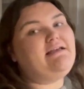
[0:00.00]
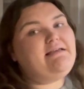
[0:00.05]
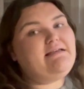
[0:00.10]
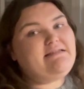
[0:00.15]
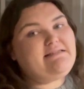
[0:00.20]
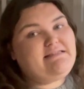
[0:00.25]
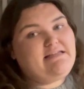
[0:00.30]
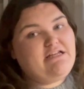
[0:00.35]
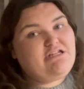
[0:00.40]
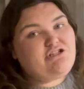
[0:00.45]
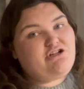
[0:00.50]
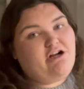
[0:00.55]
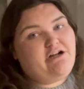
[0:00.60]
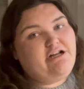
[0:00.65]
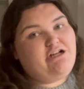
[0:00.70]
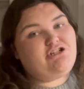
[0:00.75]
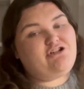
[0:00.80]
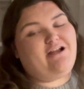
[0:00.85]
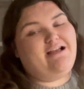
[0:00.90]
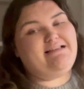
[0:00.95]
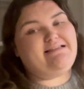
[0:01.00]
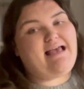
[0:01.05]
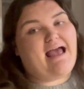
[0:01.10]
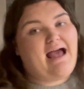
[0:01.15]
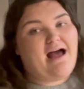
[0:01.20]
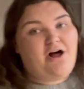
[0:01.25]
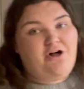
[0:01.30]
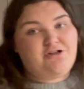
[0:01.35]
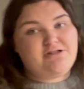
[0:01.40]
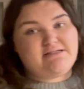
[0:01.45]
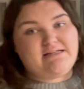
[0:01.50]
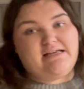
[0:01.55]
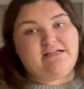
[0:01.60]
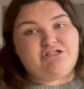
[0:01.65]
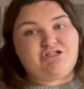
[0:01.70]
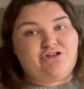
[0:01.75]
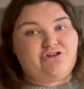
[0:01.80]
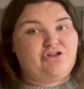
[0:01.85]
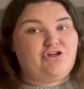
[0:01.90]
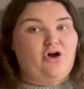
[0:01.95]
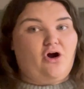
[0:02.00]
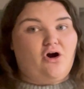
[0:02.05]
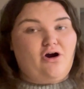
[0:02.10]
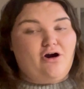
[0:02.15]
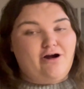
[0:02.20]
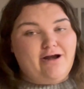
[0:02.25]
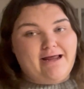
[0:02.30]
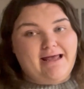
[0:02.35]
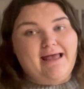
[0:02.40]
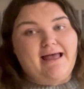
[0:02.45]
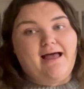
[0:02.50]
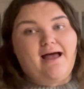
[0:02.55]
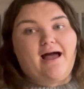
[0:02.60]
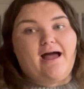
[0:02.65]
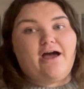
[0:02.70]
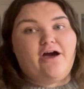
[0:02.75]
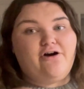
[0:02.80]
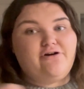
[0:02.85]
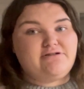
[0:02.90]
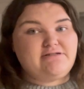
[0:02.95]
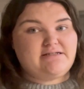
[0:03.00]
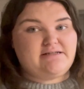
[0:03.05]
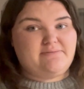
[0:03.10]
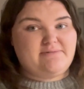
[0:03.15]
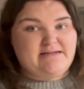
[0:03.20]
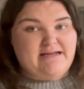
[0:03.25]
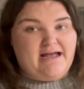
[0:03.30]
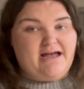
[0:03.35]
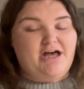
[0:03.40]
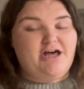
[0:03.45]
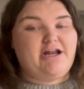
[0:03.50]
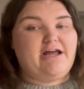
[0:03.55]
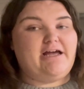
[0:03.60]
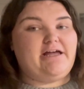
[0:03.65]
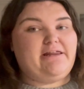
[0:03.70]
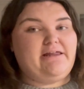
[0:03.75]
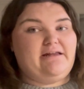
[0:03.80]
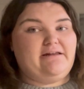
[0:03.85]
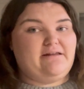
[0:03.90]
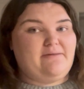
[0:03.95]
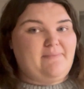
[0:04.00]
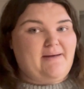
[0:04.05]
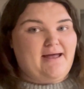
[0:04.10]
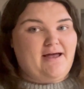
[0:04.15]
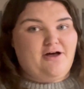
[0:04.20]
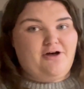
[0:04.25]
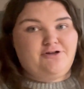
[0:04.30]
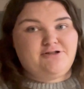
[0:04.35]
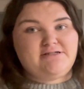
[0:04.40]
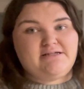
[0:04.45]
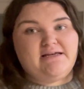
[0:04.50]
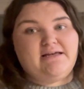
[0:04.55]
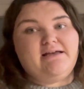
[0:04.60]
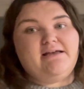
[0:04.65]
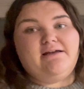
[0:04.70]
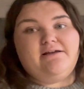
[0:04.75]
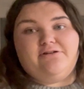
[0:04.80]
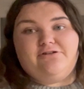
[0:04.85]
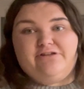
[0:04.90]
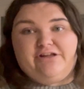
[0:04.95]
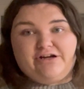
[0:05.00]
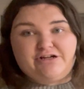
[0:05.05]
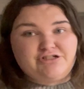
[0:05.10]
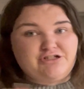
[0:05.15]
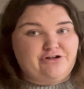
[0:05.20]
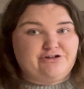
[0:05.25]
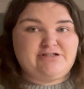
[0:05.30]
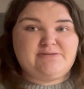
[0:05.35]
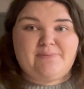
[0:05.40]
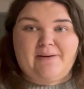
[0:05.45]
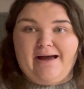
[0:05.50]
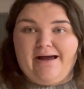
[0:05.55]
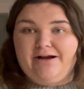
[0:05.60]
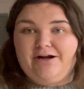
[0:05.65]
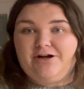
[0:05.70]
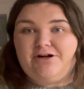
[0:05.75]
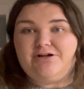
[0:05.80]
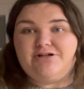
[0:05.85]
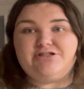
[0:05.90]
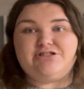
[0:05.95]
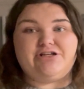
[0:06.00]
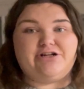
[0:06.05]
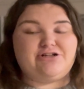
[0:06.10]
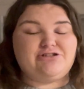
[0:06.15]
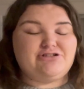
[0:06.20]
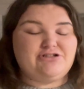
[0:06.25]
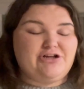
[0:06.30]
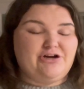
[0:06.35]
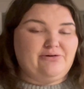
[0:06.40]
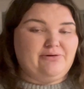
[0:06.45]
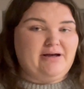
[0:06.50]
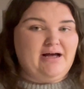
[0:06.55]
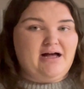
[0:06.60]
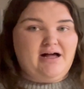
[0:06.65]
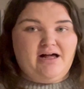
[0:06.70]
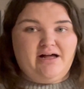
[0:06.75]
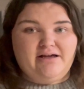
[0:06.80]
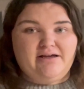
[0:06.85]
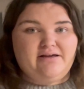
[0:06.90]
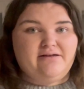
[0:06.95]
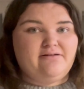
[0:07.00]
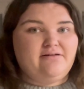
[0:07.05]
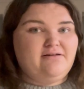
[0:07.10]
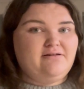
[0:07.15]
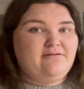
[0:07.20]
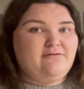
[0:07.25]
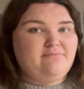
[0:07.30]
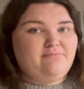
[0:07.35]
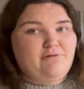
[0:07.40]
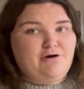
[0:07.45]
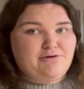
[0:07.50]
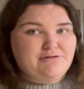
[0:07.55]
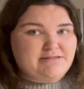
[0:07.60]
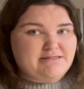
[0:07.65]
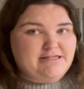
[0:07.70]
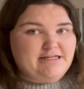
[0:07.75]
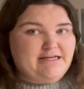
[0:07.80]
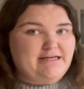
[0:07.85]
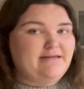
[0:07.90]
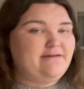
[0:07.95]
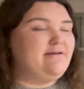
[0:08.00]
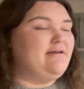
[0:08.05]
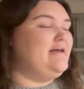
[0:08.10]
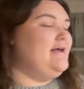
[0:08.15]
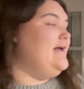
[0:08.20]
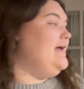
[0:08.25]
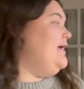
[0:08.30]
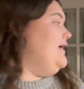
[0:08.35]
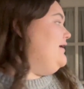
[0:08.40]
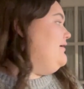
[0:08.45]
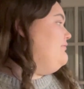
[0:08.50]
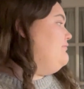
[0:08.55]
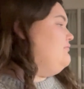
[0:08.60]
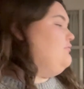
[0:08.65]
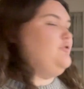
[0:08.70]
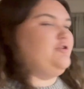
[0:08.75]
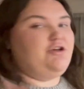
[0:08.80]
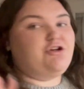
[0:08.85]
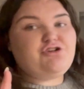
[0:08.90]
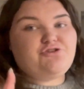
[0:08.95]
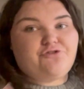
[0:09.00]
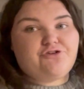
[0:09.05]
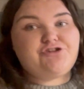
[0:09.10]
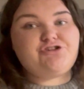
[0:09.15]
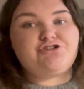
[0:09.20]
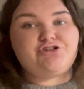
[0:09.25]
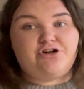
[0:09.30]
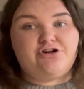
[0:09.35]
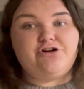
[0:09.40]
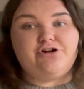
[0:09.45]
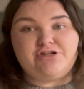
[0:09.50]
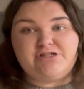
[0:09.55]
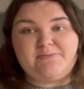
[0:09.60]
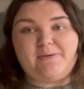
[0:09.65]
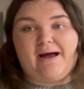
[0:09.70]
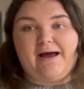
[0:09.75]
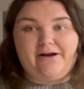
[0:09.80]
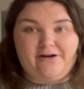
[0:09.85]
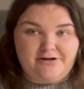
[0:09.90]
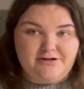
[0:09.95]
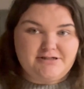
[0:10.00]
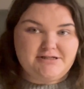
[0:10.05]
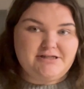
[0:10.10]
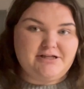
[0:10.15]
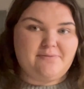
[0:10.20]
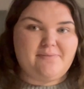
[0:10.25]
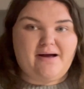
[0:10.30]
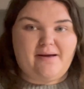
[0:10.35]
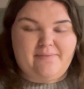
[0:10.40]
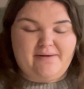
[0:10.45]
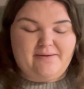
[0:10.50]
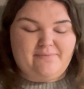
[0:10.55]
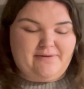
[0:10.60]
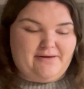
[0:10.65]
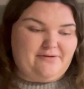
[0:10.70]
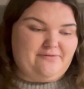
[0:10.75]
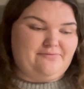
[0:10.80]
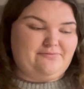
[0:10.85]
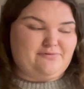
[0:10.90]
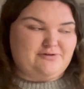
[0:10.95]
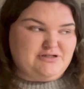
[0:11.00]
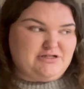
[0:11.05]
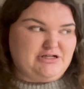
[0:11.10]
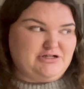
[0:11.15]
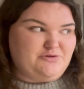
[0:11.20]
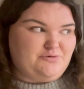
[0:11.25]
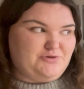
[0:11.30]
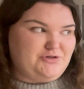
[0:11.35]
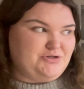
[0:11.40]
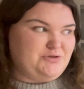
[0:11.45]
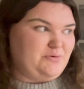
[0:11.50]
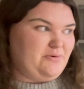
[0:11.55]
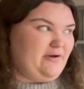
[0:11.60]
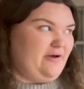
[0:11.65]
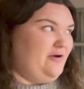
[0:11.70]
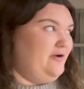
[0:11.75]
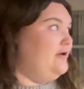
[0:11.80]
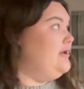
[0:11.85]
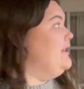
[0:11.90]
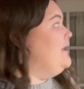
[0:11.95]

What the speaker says: seed starting trays out into the yard. I hosed them down, I cleaned them out. There's no spiders, there's no gunk, mostly. Well, there's for sure no spiders. There might be a bit of residual soil.